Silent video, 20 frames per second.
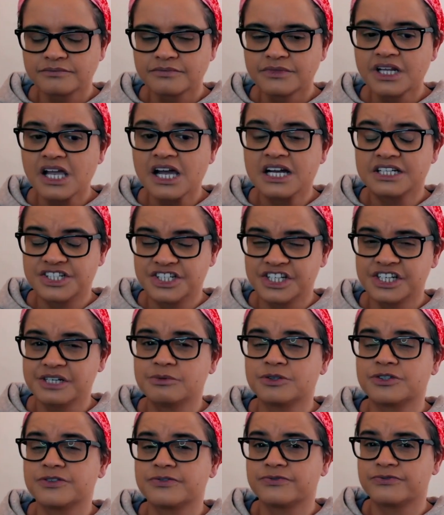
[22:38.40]
And she
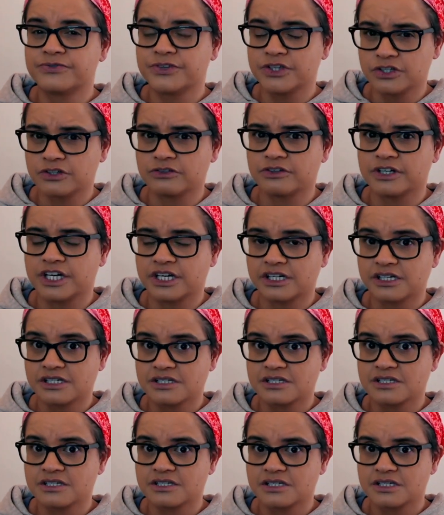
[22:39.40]
was
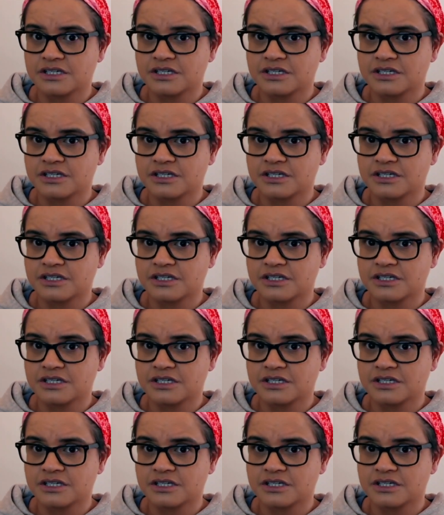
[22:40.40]
furious.